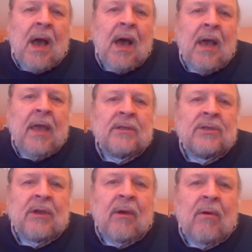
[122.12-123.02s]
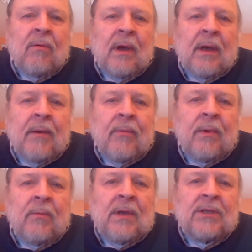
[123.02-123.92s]
Uh, and so uh,
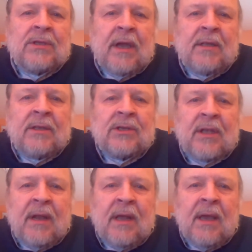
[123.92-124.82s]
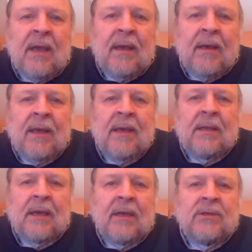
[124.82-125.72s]
when we designed the study uh,
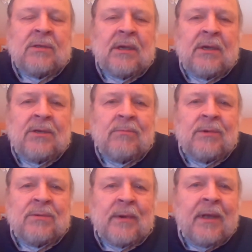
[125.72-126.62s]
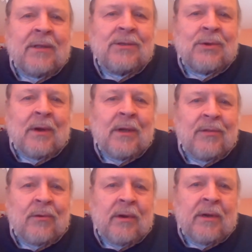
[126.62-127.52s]
in consultation with regulatory
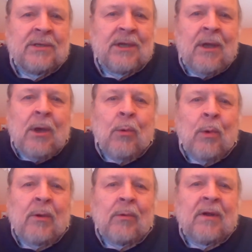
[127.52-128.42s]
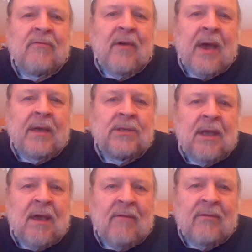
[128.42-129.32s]
authorities, we were advised
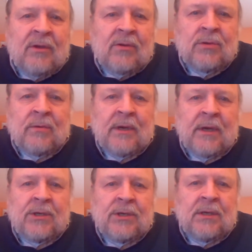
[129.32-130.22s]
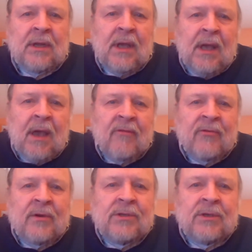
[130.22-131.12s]
to have a dose reduction
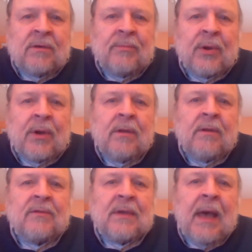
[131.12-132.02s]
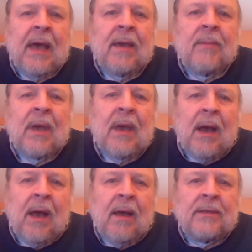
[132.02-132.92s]
after a certain period of time
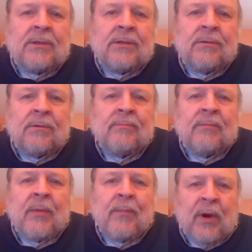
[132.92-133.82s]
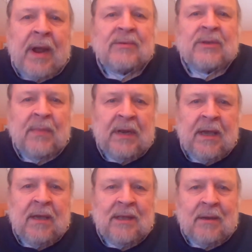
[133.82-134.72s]
uh, to perhaps
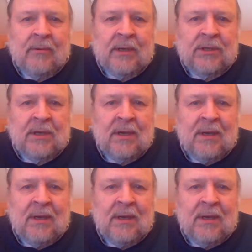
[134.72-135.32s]
mitigate that risk.